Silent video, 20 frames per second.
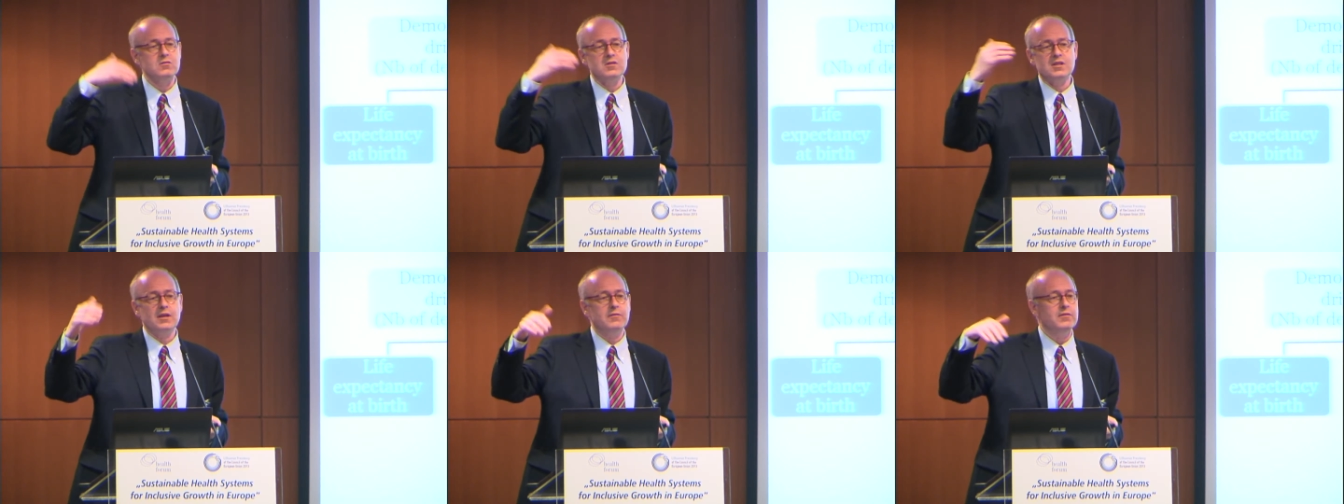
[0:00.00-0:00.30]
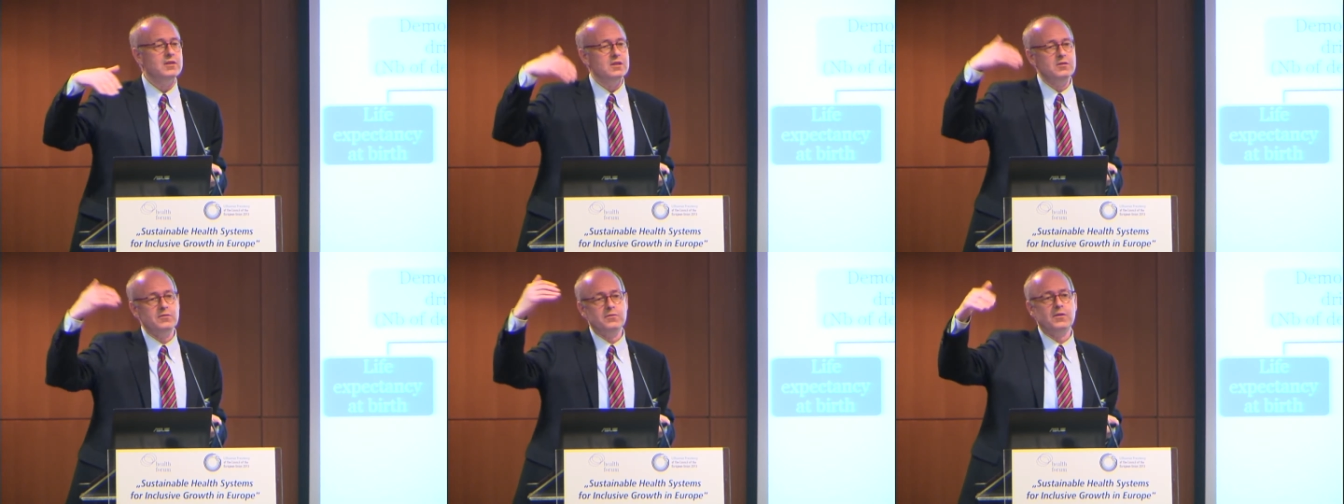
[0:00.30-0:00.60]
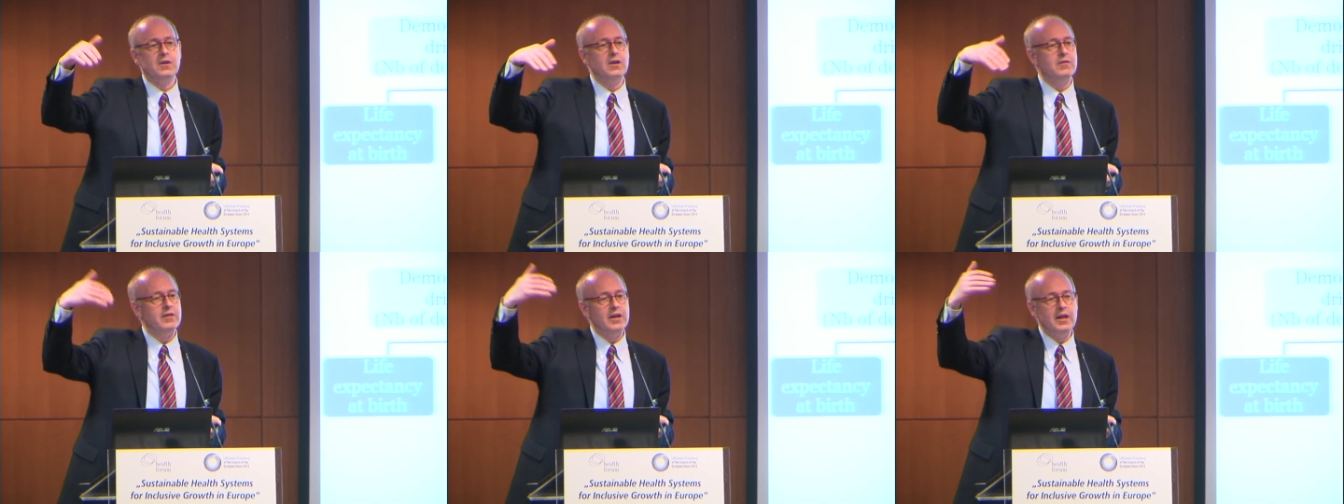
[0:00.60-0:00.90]

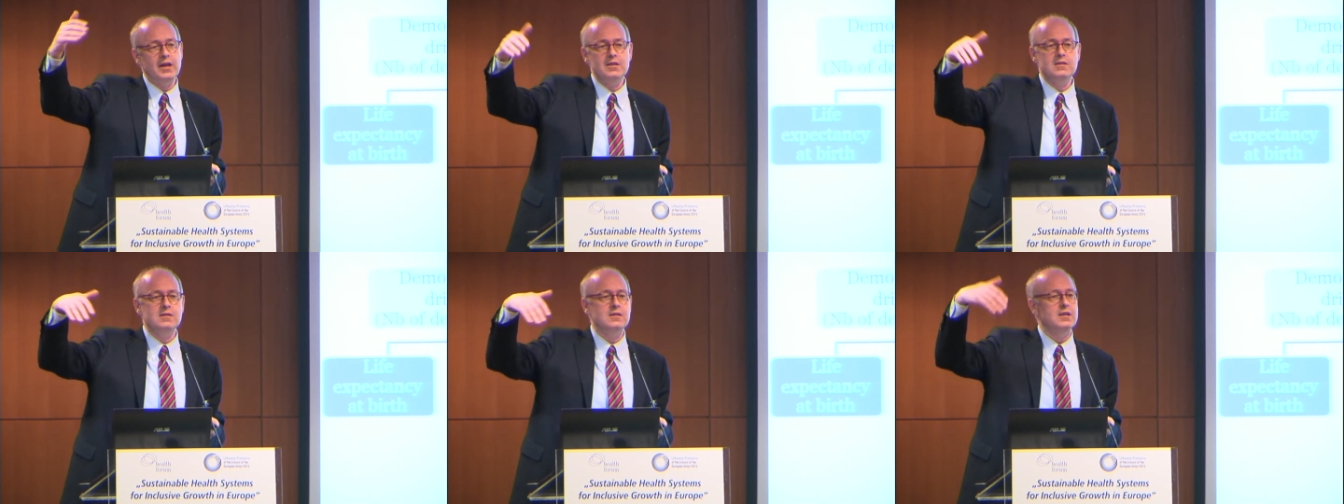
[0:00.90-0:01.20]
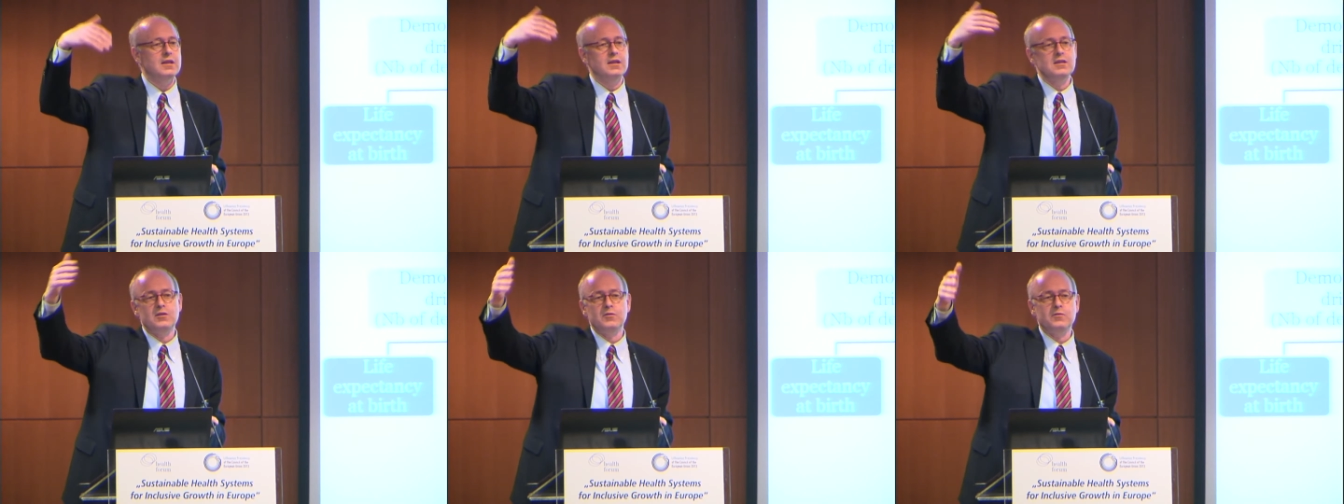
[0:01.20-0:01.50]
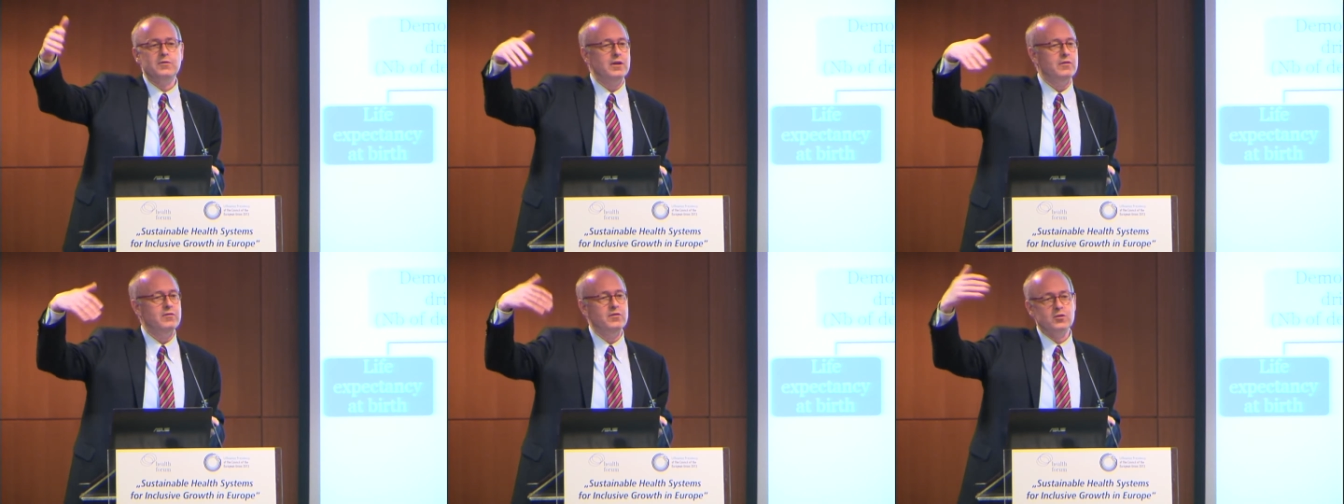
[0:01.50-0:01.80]
75, 80,
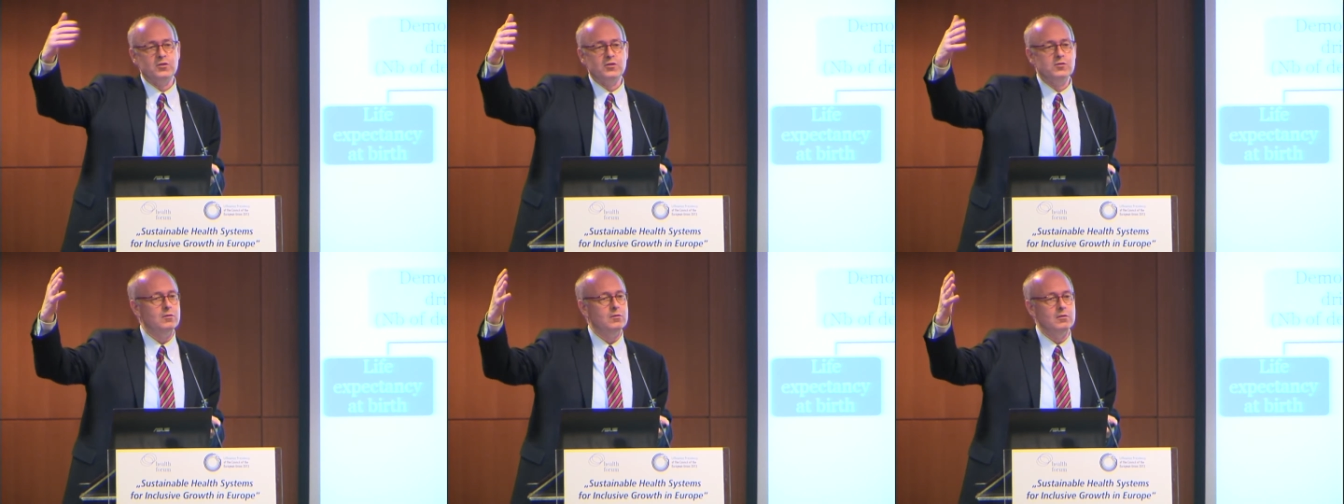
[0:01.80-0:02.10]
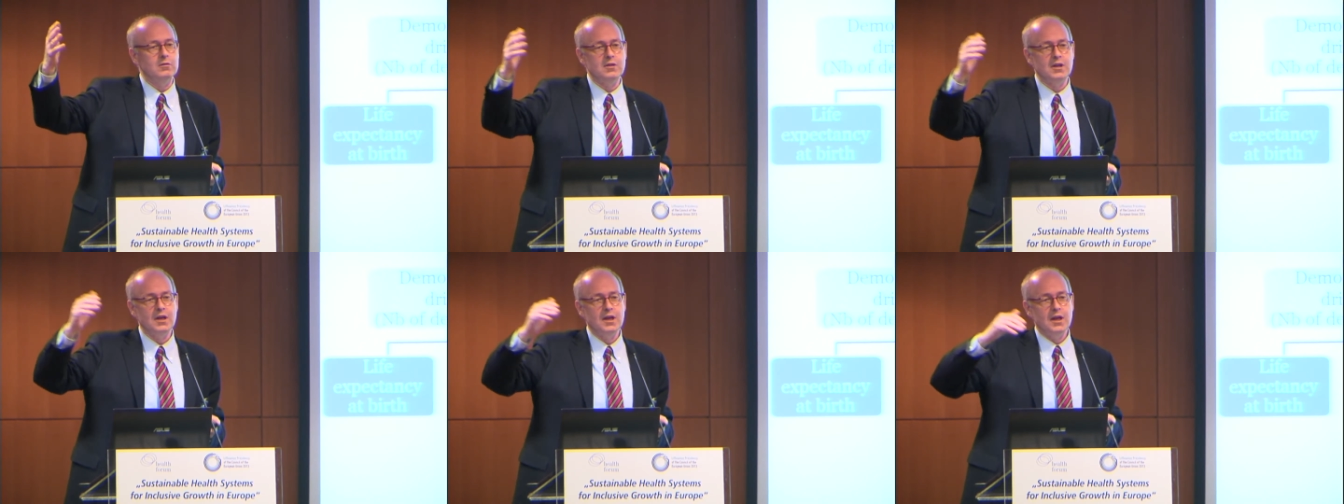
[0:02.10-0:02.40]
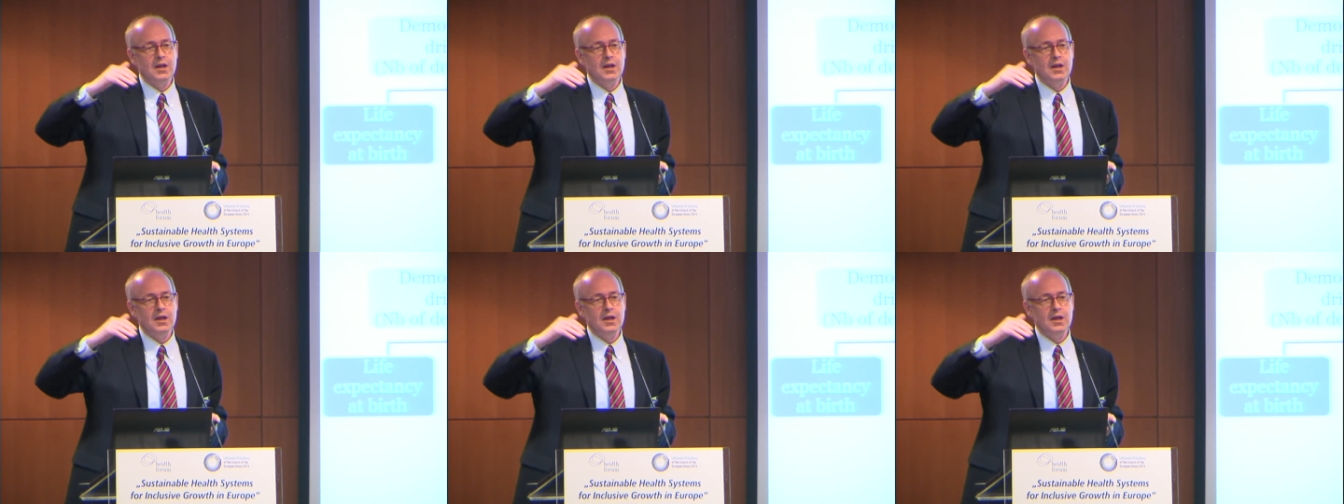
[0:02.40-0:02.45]
85 years old.